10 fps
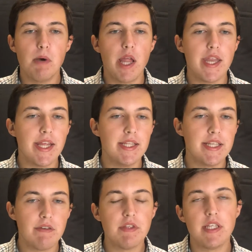But it
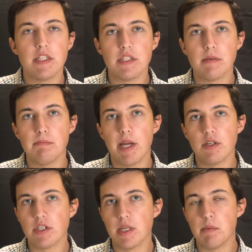definitely doesn't compare
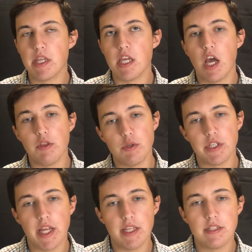to some of the other
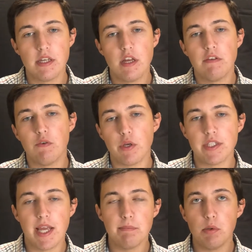states. For
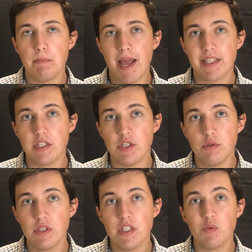example,
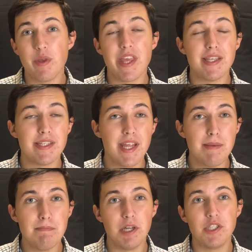Massachusetts, with a
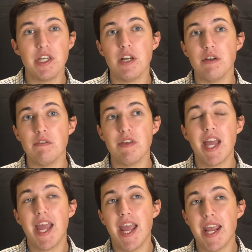state budget of
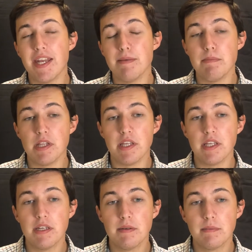$80
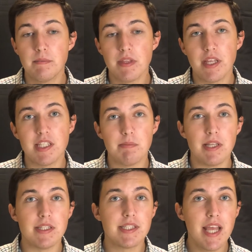billion, they
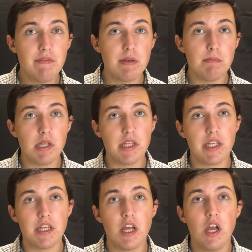spend $7
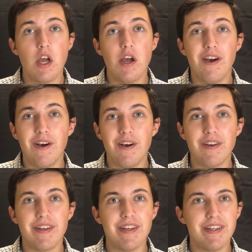billion
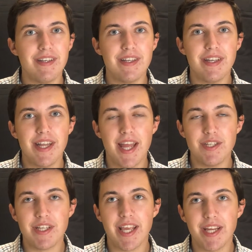on
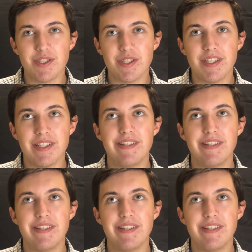education.